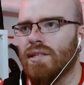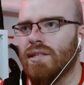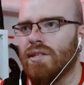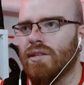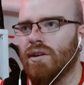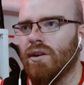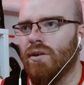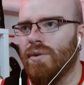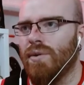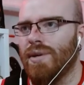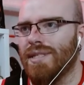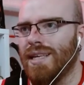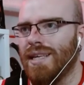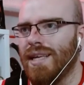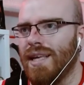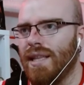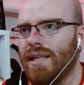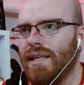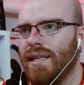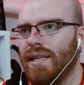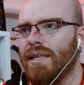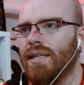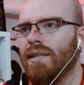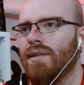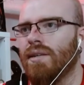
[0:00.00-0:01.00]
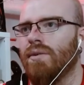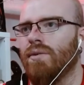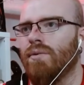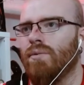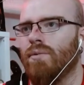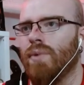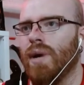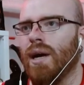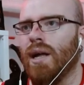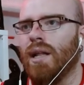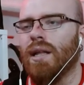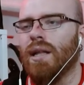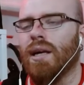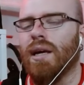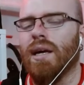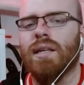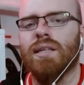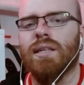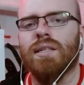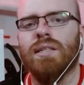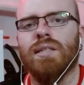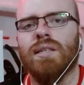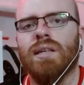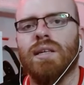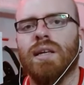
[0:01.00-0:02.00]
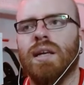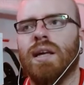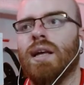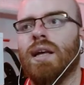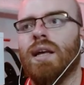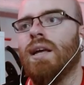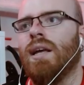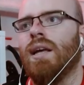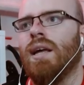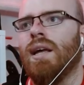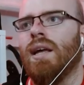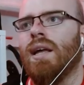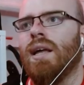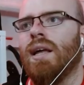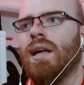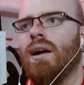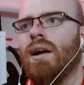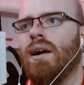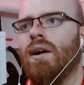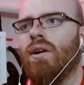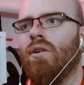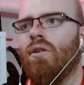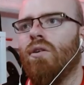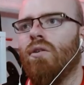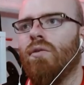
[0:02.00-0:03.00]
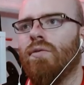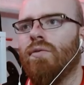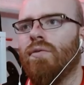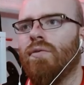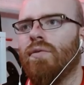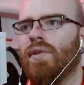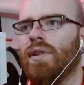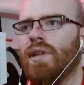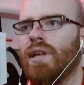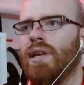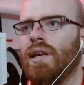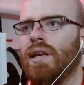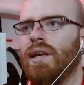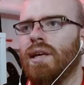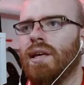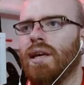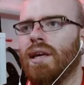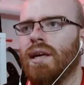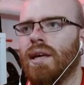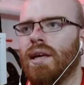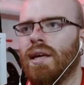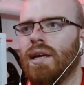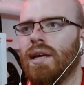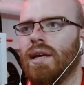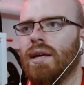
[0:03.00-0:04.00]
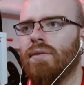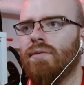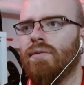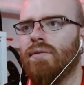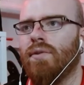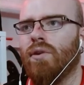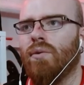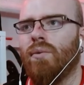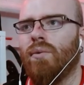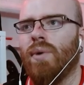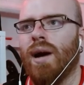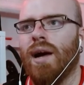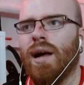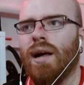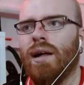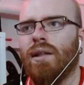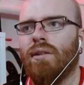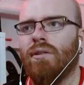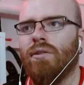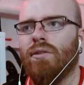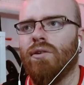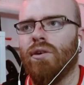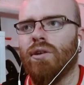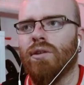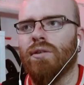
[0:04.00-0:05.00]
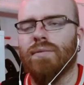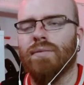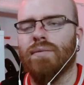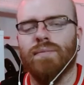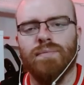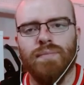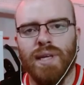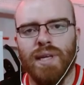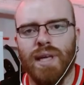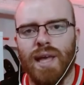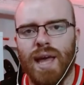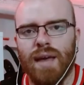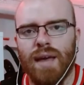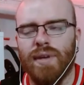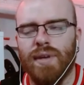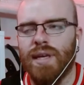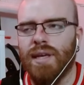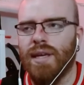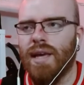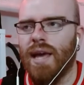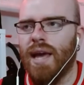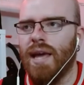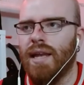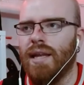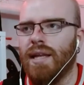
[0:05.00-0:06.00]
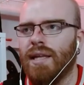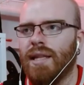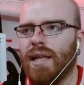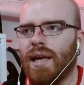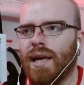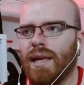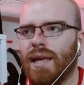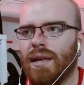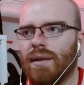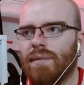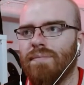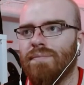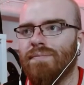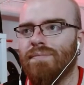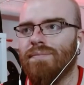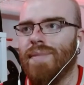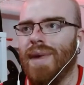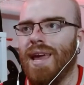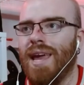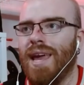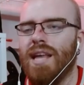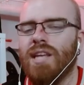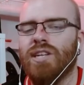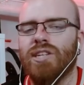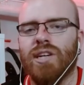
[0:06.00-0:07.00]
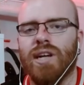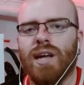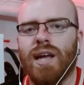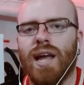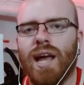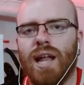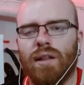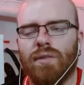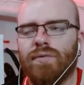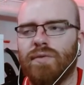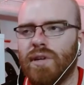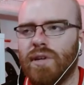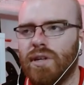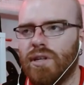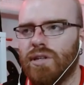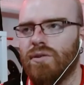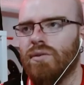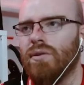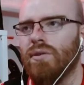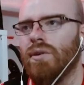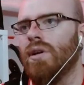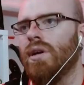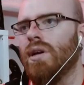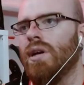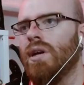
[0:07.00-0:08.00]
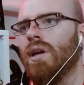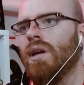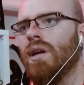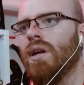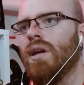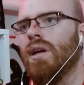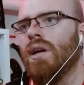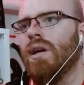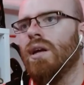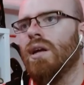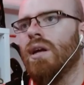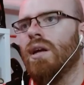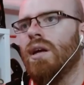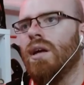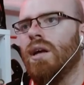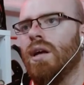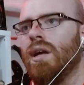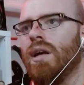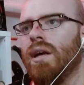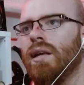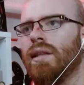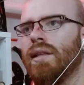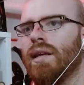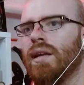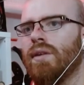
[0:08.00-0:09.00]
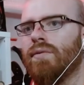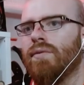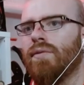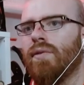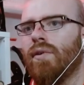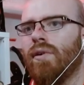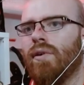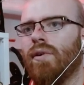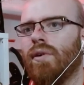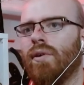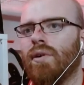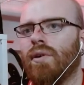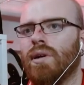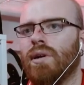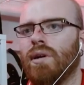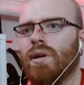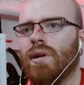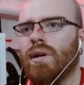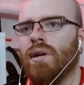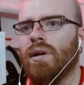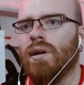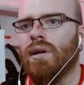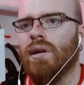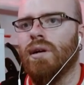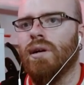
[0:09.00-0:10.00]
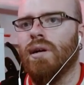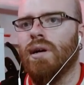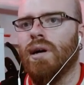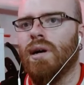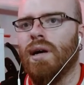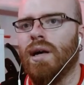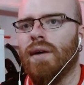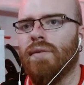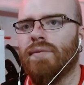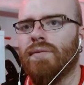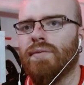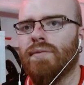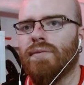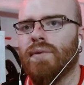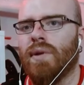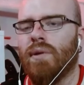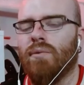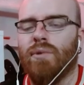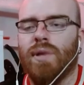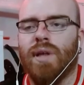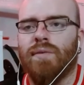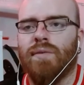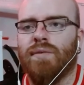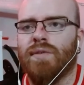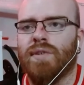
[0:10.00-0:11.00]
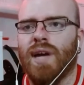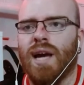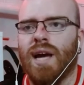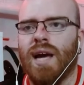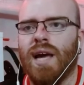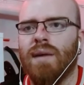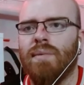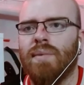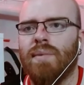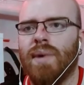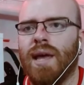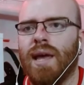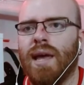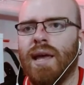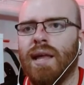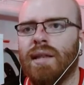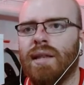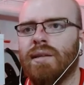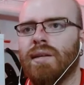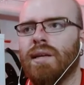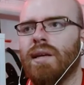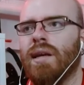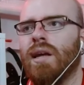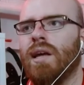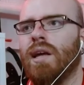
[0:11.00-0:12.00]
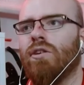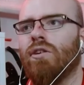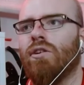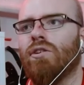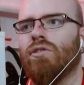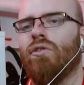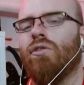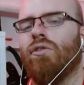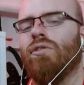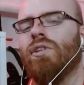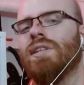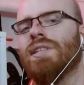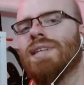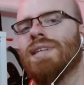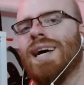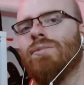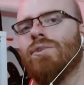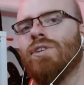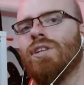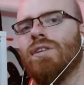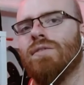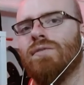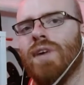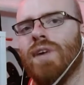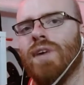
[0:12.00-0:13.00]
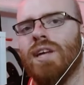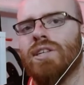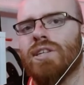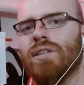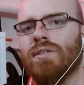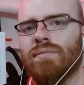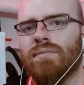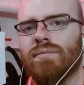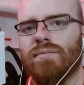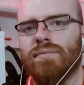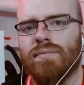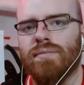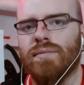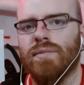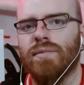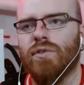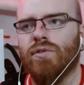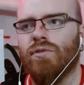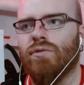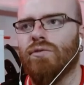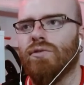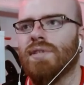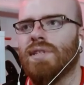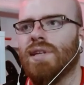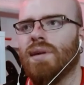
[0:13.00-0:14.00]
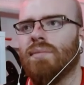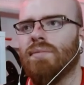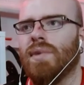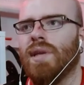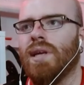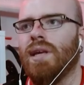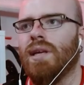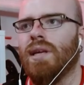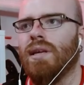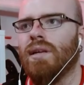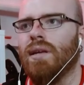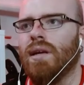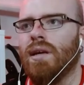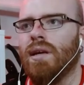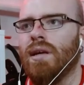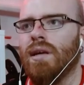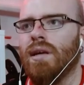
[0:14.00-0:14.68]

so it's healing well, guys. Hopefully for a while not be having any like major health issue, and therefore I will have time, and not only time, motivation to do something